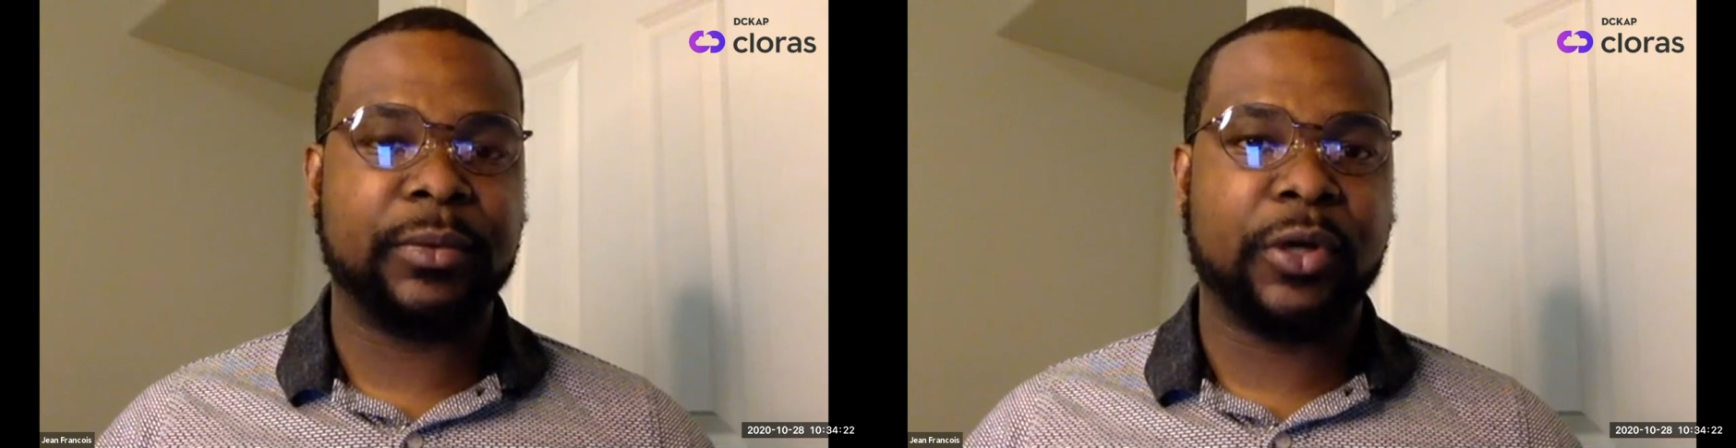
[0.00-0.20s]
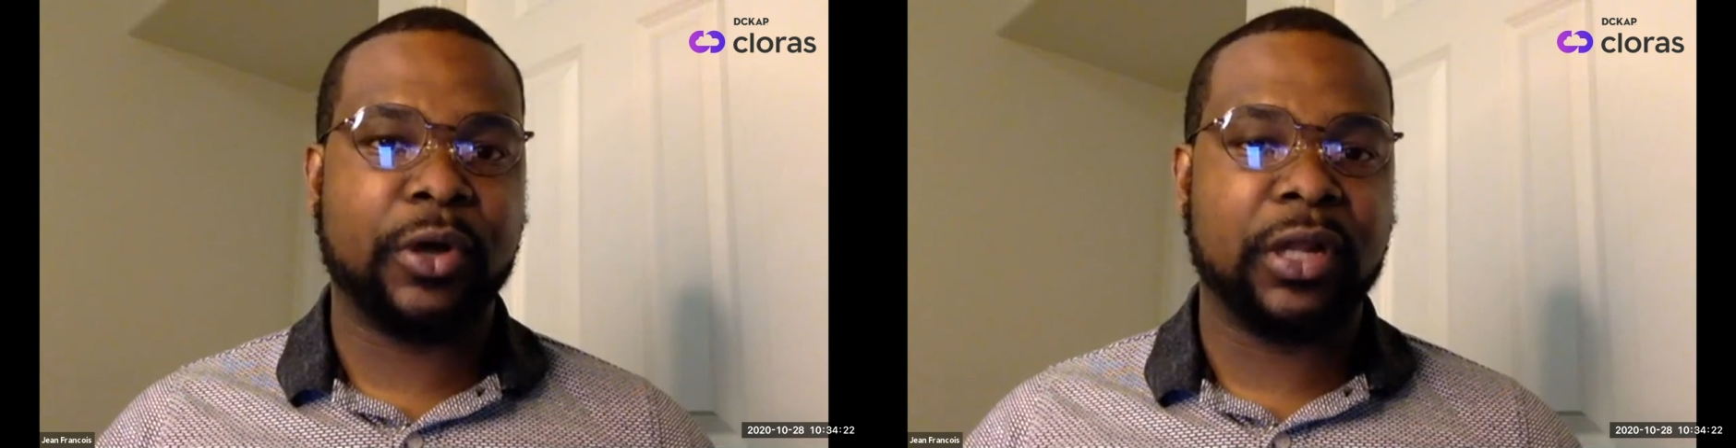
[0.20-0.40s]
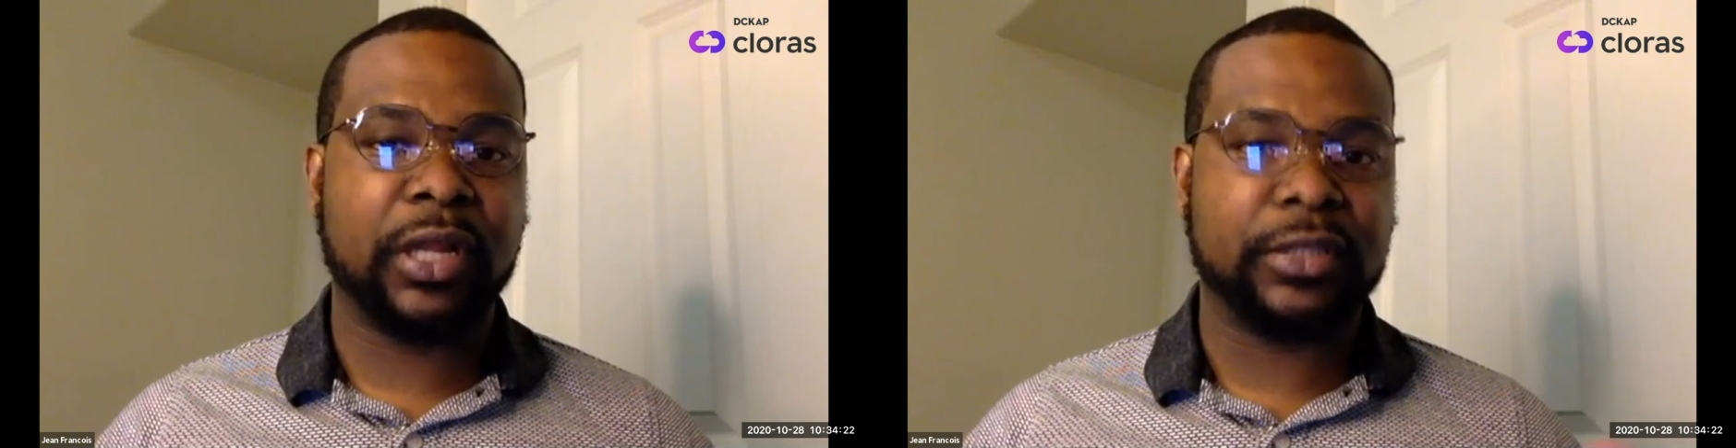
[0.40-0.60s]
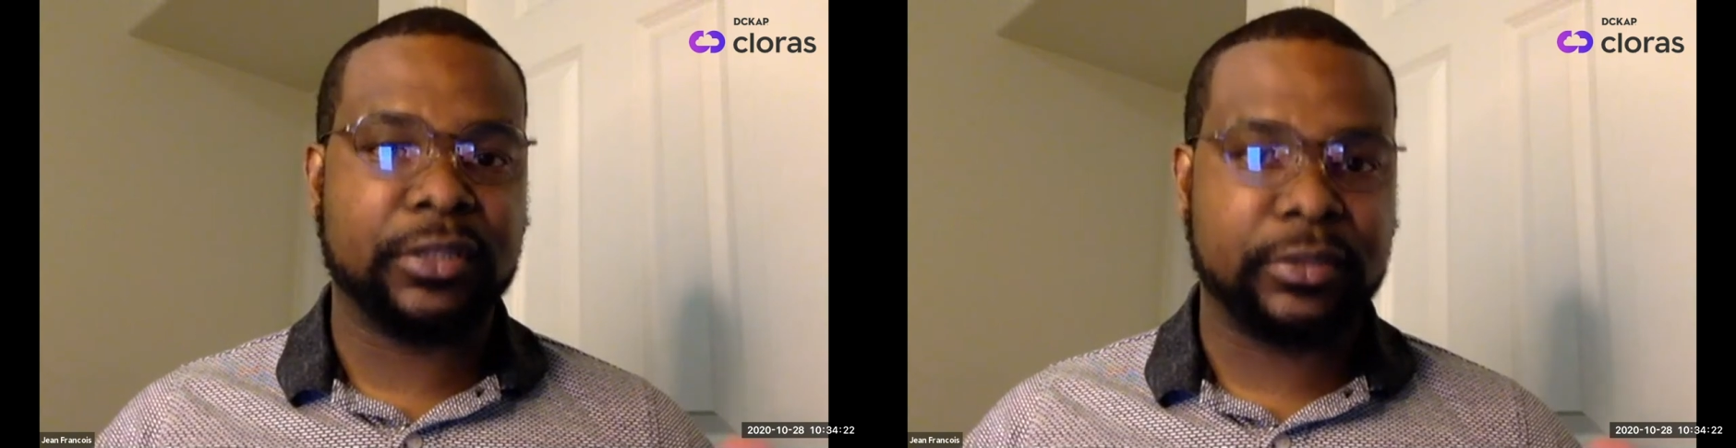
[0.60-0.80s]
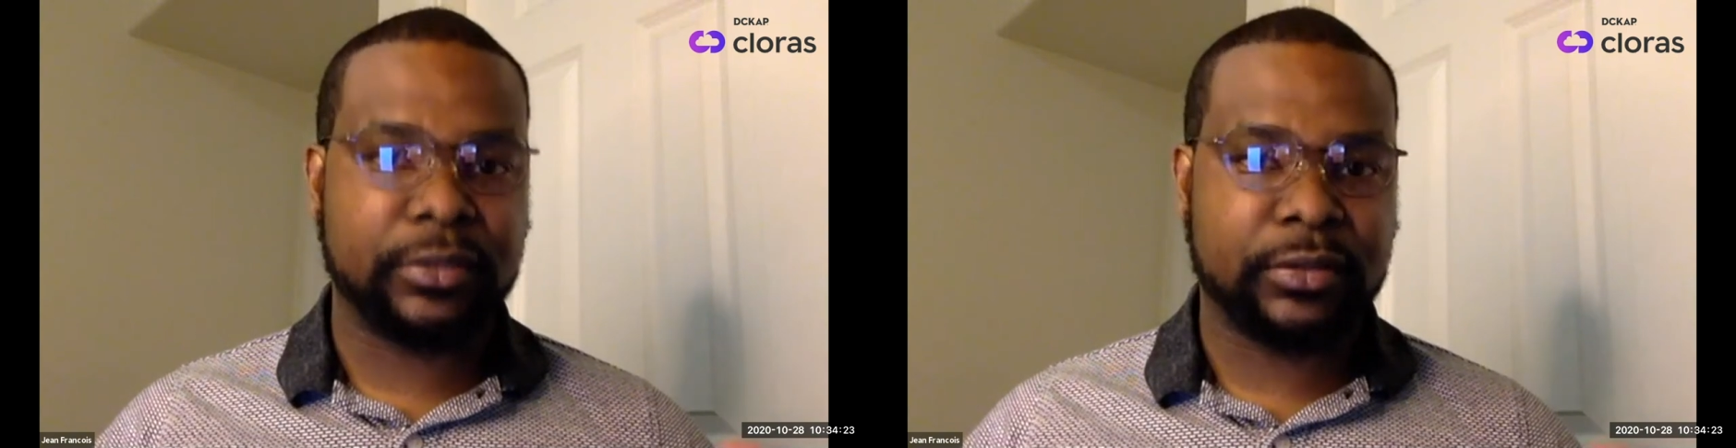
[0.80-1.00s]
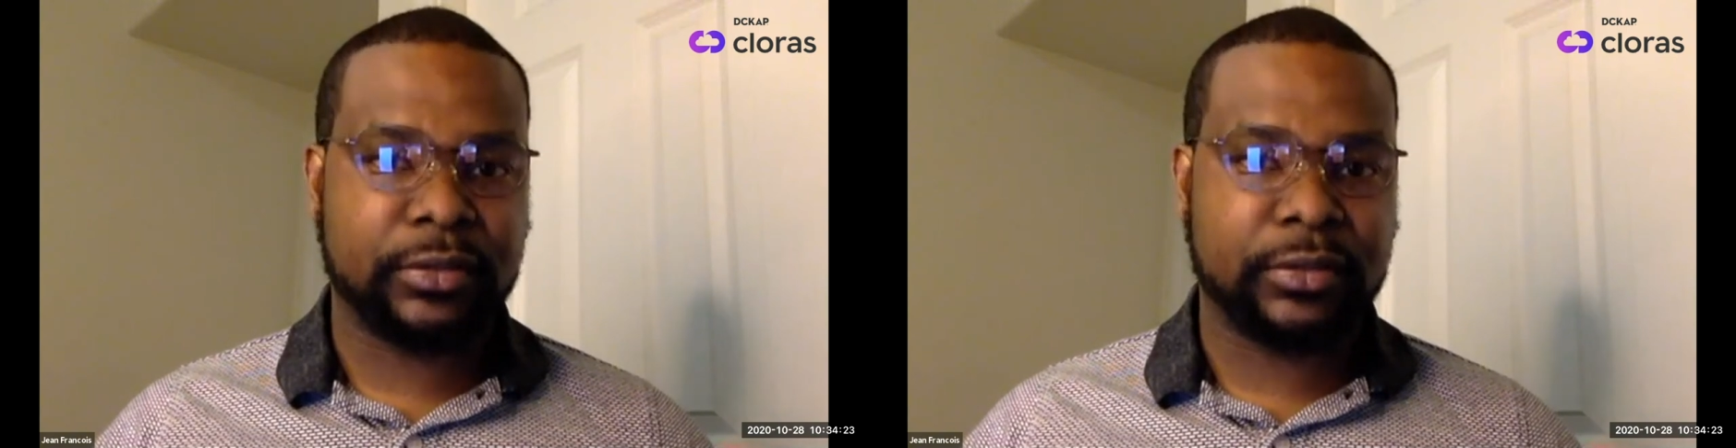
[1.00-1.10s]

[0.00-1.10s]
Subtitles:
we call clusters.